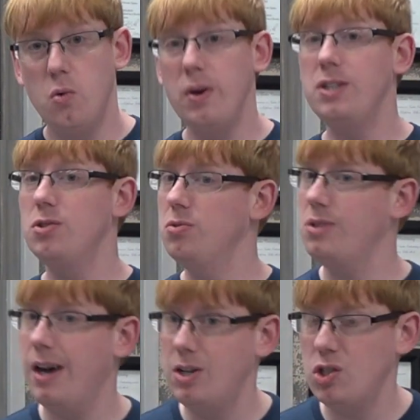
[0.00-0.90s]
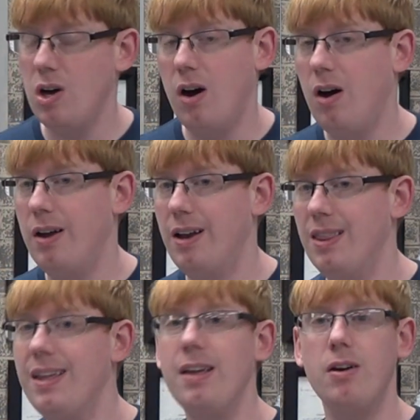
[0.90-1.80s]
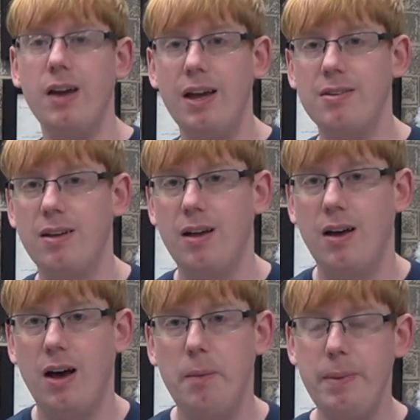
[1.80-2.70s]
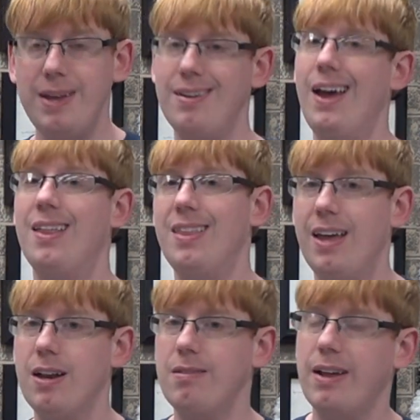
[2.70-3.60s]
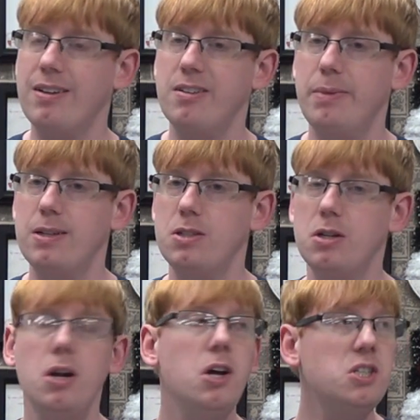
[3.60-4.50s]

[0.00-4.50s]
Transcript: We do touch on the internet a bit at the end of the second semester,